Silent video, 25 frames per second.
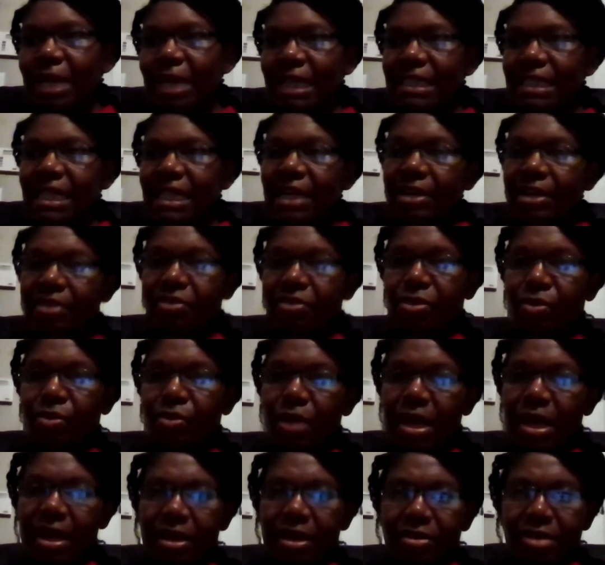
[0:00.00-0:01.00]
diary
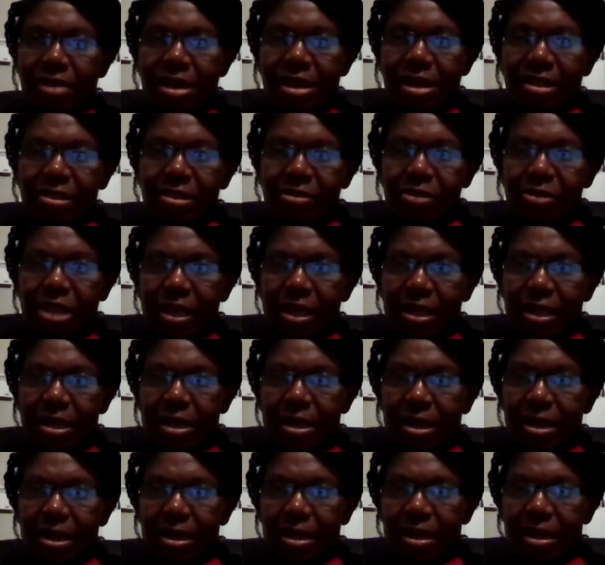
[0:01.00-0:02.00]
where
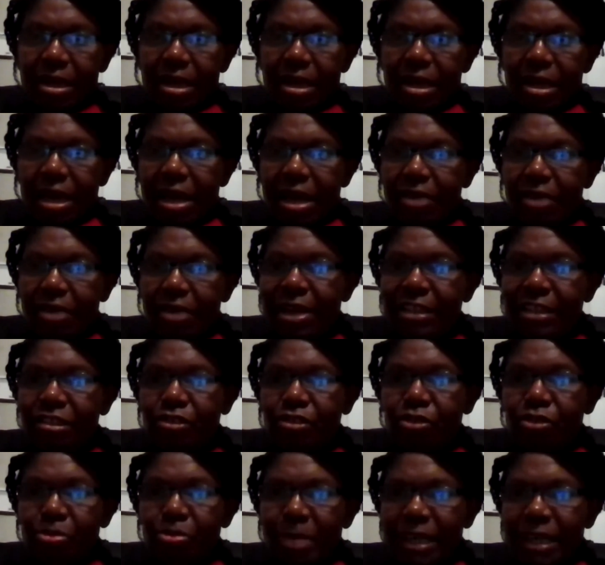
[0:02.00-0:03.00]
I
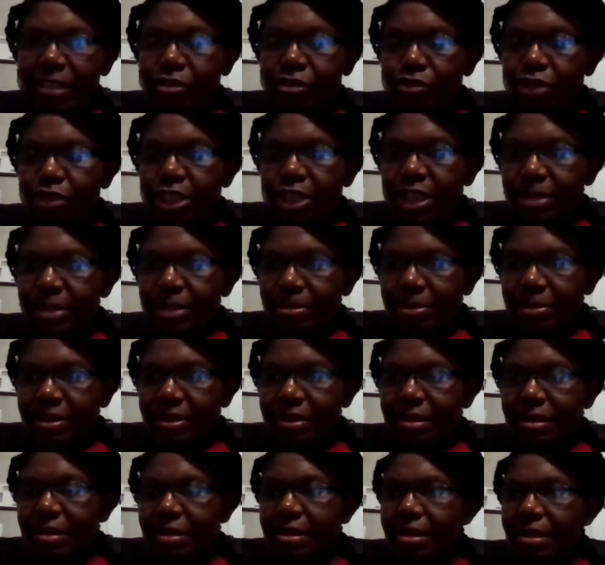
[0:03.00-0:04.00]
write my
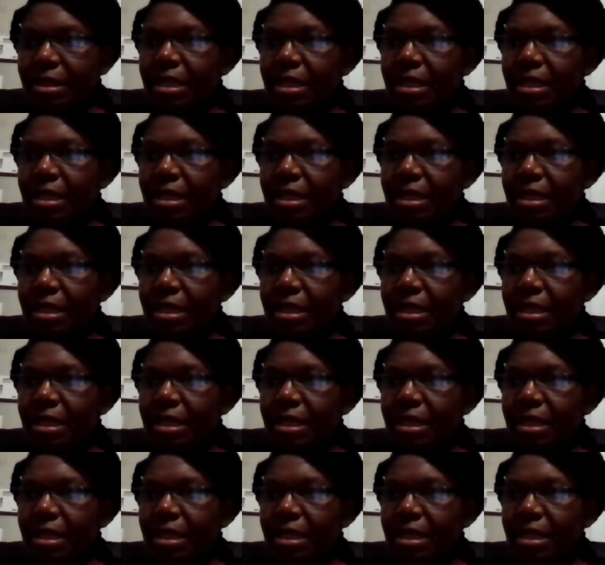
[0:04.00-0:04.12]
dreams.